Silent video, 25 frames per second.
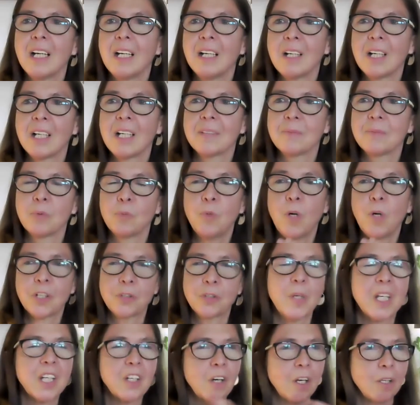uh,
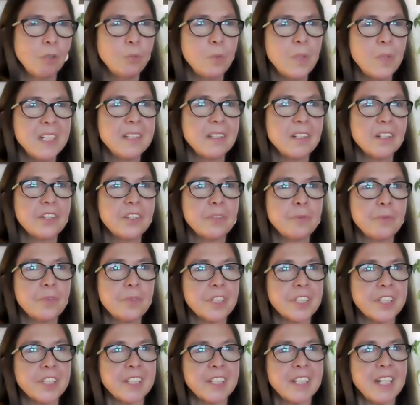what we call wizard
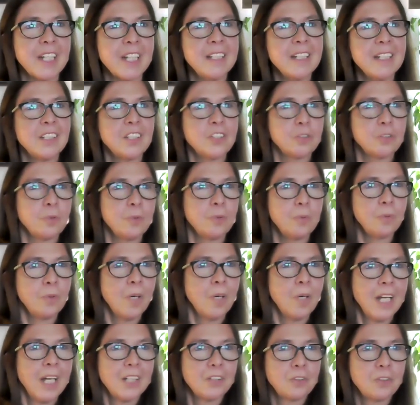of studies to
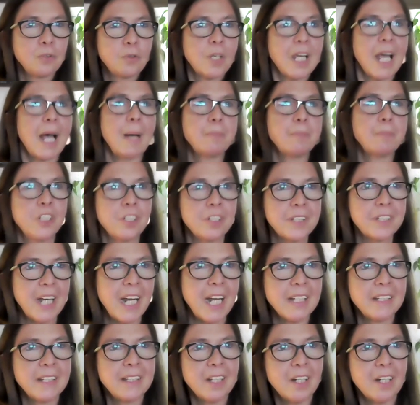to capture
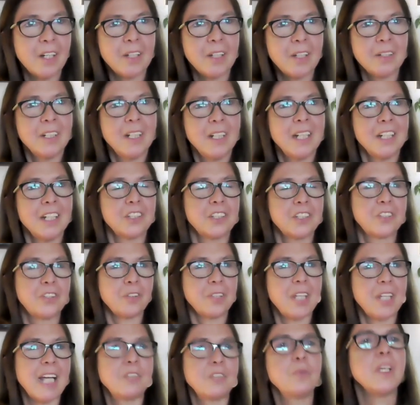data
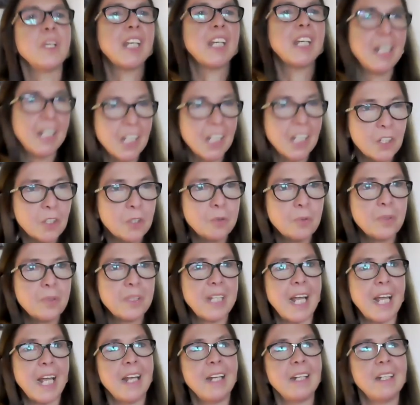so that we can include
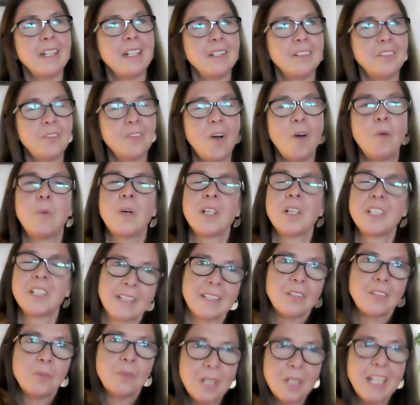them in the robots.
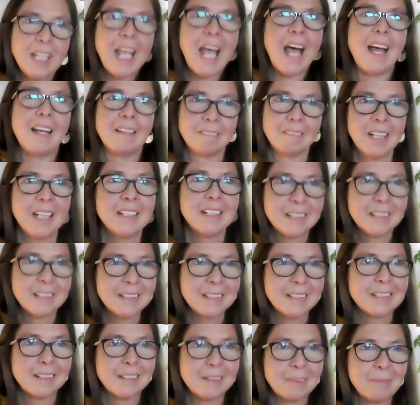So yeah,
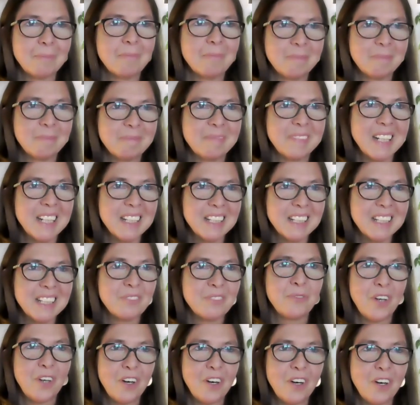it's um, it's
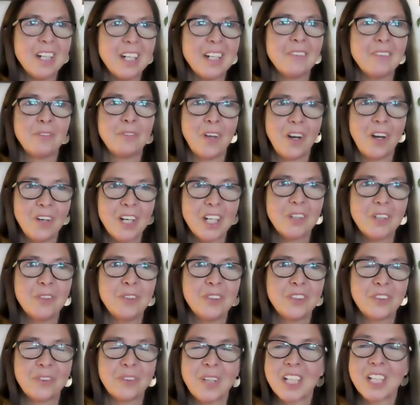very very
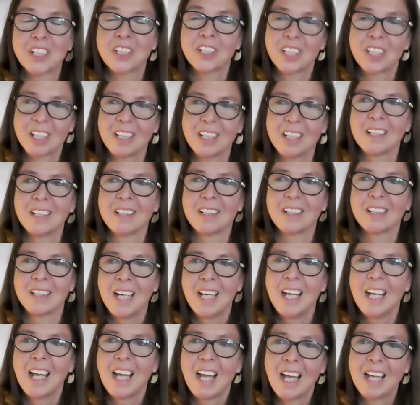good question, and
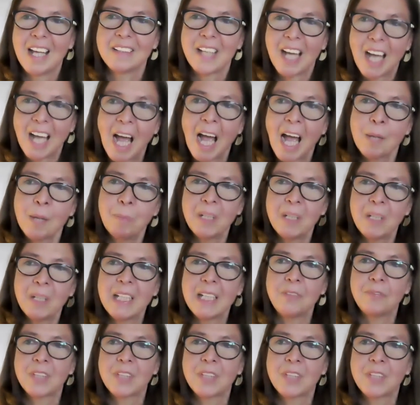and I
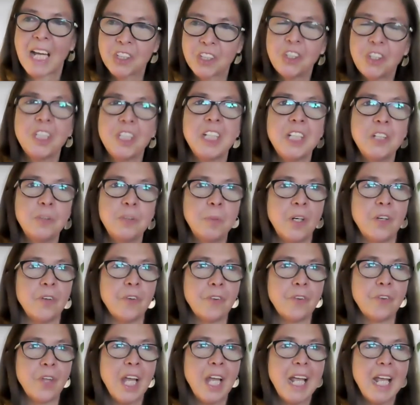believe that you need
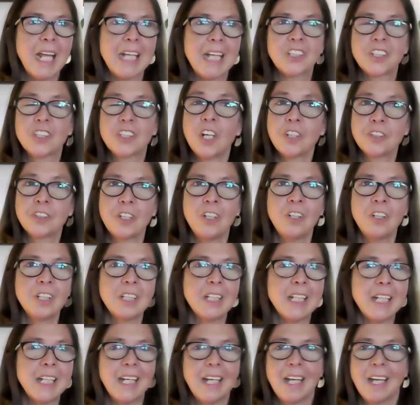both. It's not
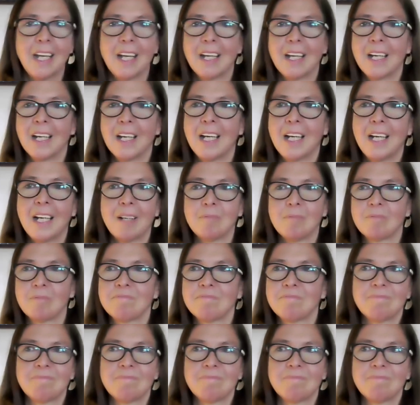only um,